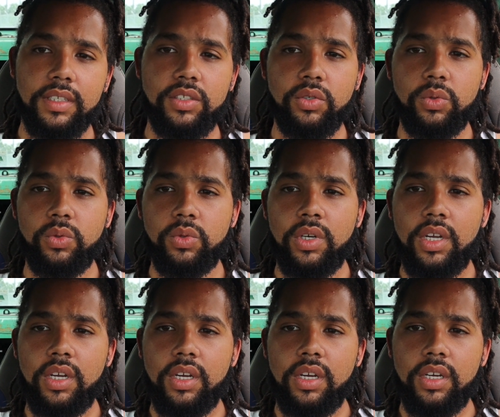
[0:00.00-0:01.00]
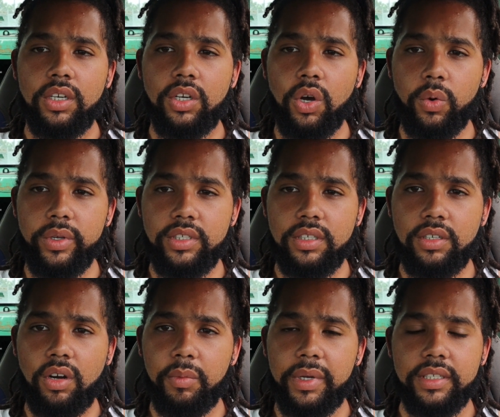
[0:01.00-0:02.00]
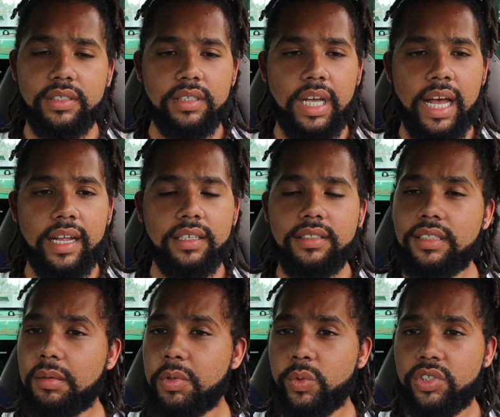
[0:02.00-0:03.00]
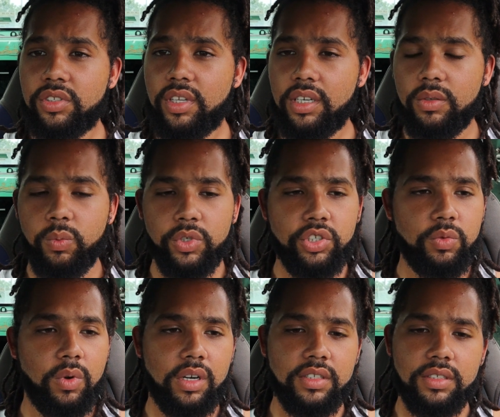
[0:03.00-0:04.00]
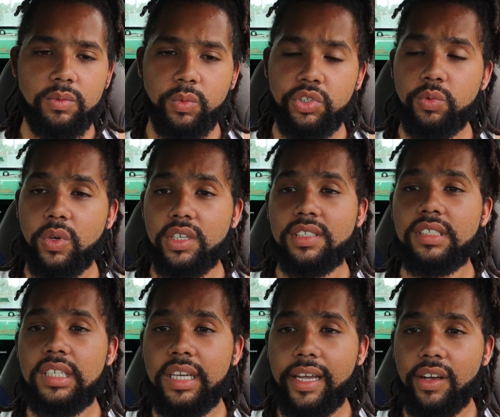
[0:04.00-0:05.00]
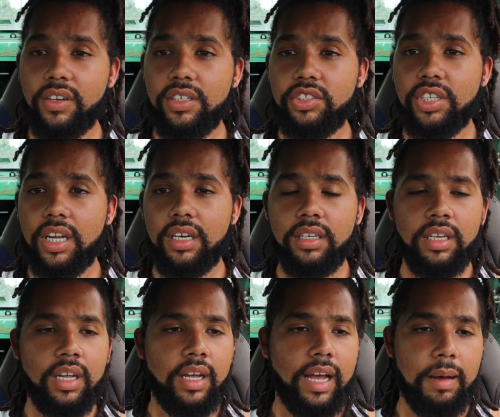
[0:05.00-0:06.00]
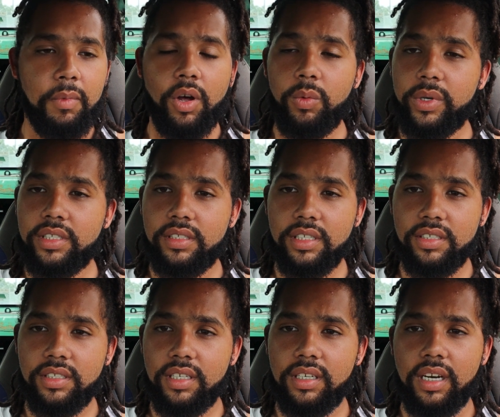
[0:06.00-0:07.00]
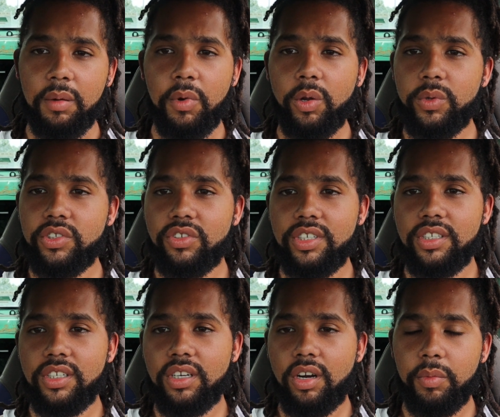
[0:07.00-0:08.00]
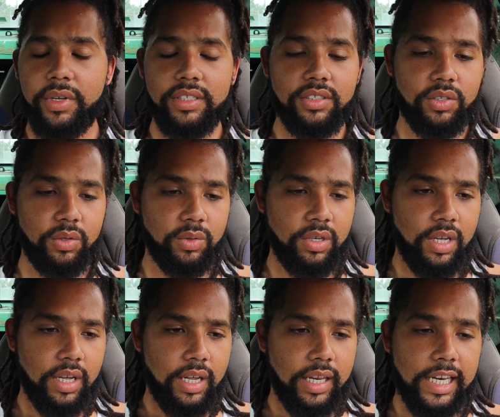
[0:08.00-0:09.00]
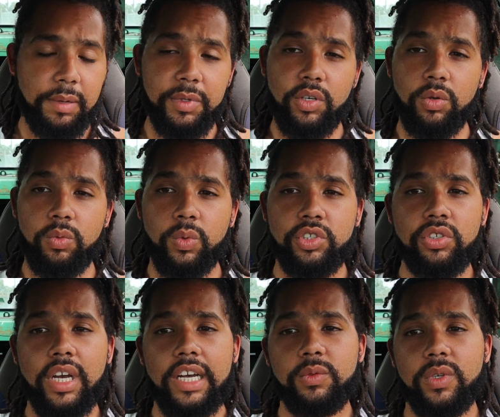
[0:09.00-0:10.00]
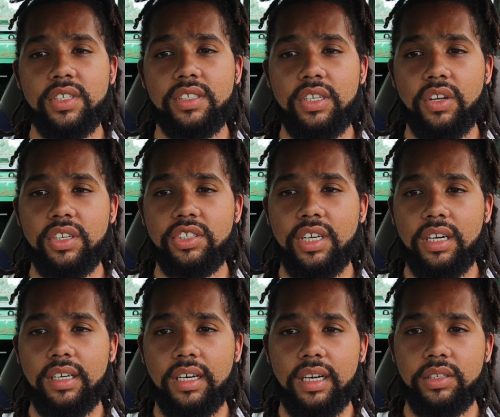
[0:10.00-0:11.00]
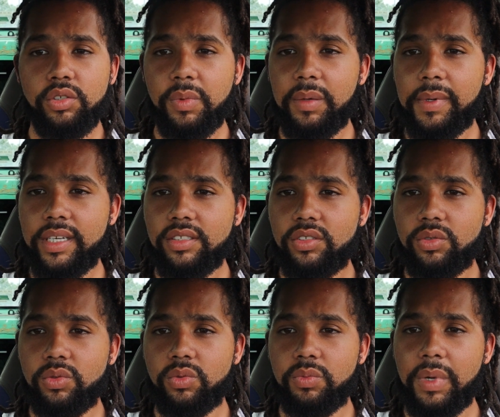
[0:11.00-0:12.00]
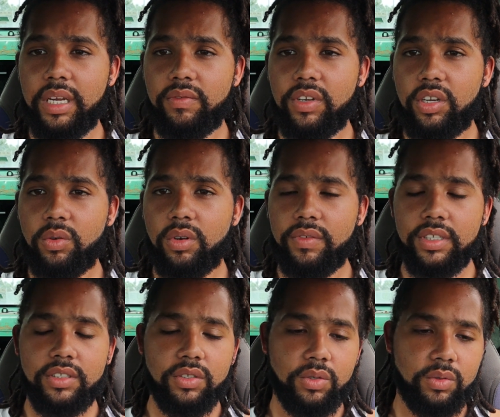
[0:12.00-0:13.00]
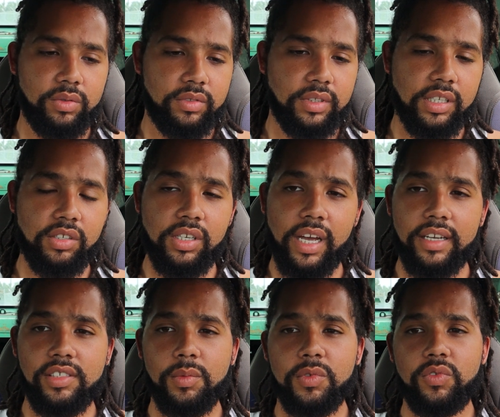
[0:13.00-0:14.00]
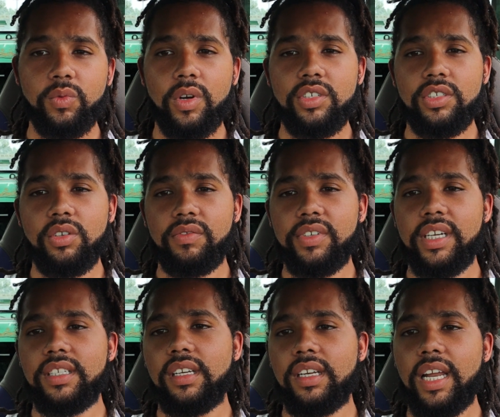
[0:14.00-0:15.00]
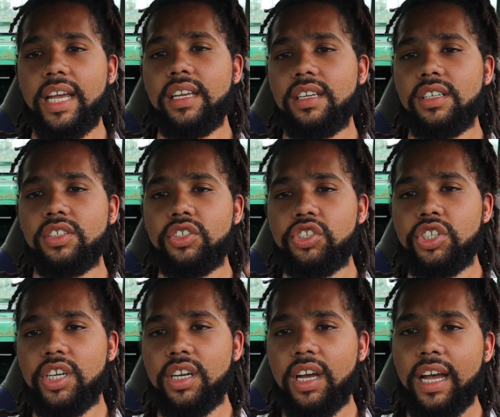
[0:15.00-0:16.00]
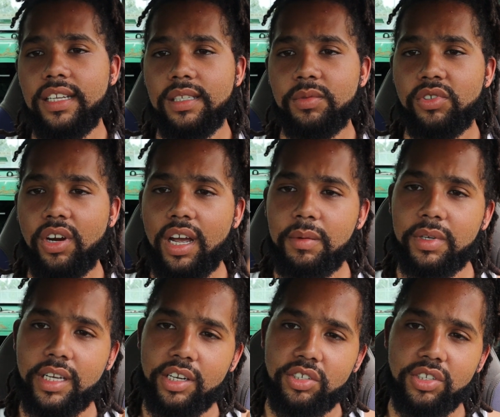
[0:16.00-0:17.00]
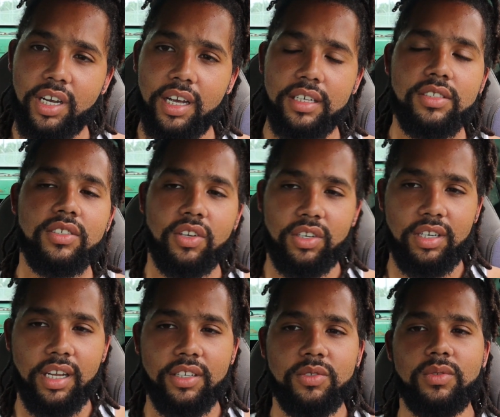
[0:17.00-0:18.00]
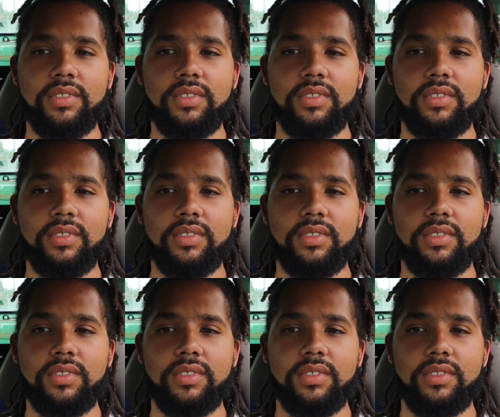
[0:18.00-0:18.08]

to go into the comments and tell me what you think, what you want to see here on this channel. I'm always listening, I'm always reading your comments, so let me know what you guys want to see on this channel and I'll do my best to make a video of it. So thank you guys so much for watching. Don't forget to like, share, and subscribe. I'll catch you guys on the next